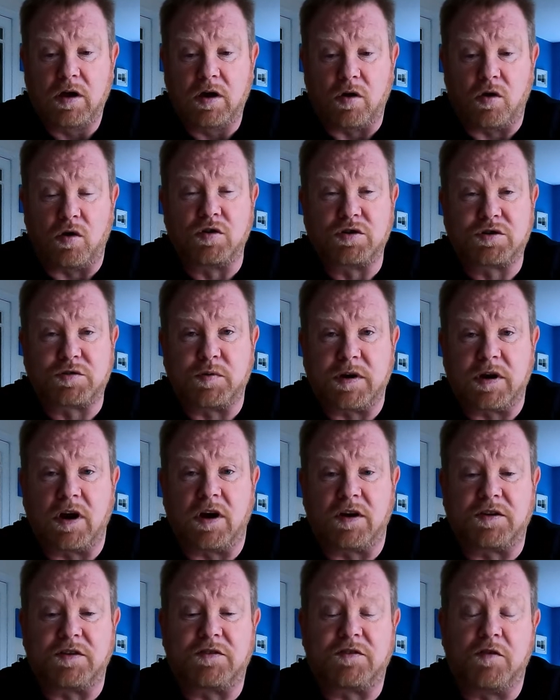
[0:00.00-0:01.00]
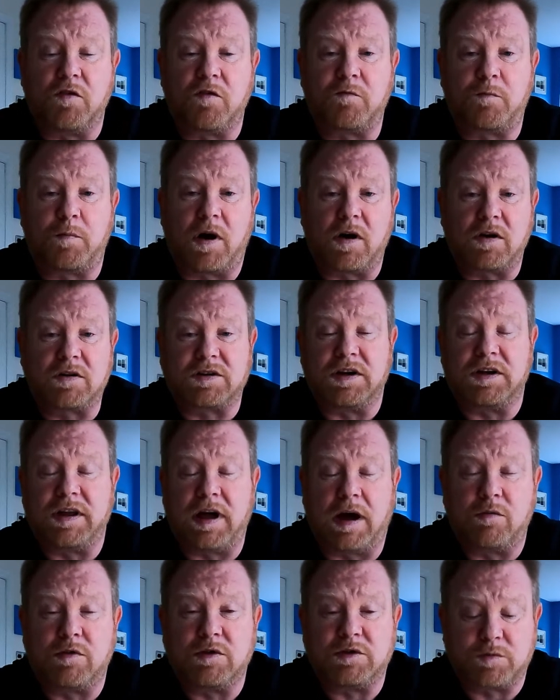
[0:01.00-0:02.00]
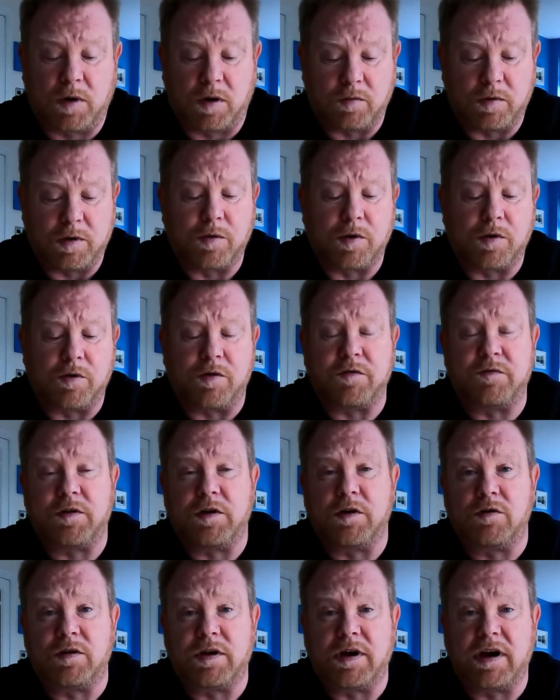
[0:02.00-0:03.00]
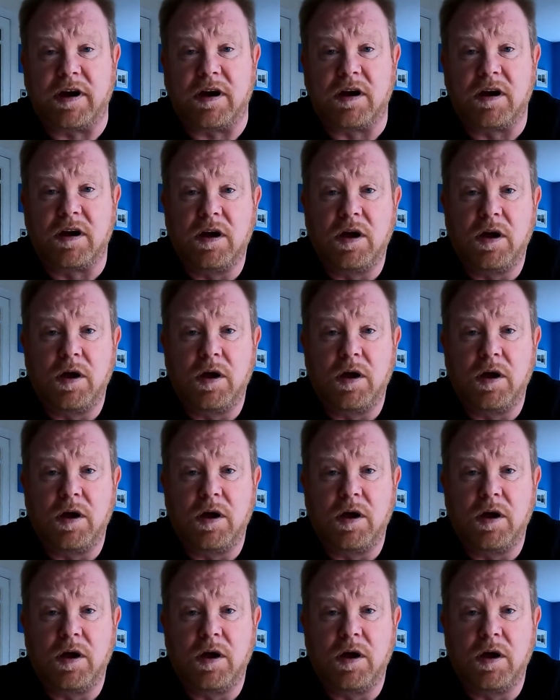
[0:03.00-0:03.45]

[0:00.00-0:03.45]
us, we got the Tough box, and that was what we were reviewing here.